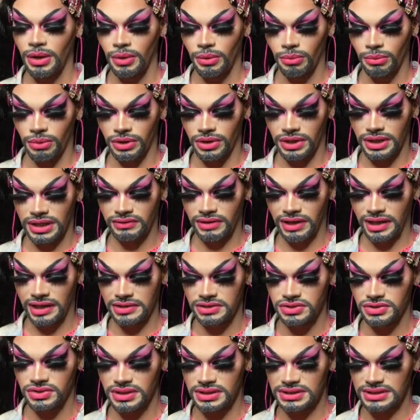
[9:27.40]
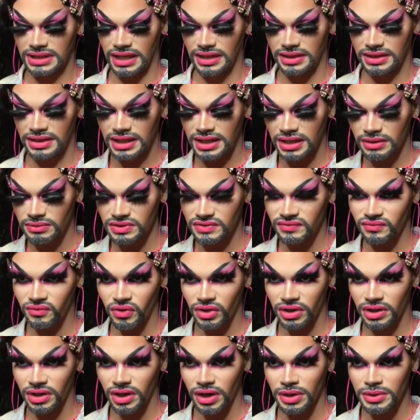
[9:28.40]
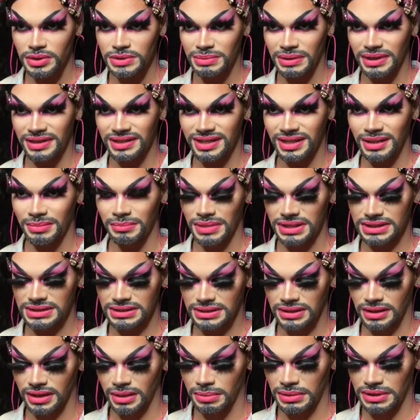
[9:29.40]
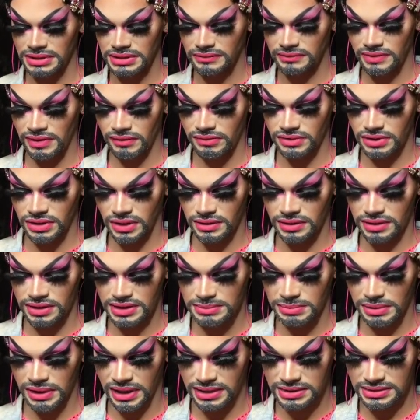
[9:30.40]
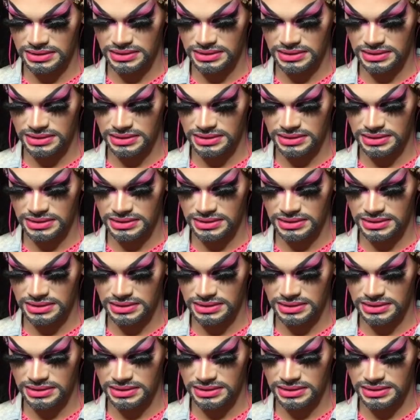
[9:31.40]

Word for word: We're going to get right into this. And I think it was four cards, but I think I messed it up because I've never done this pack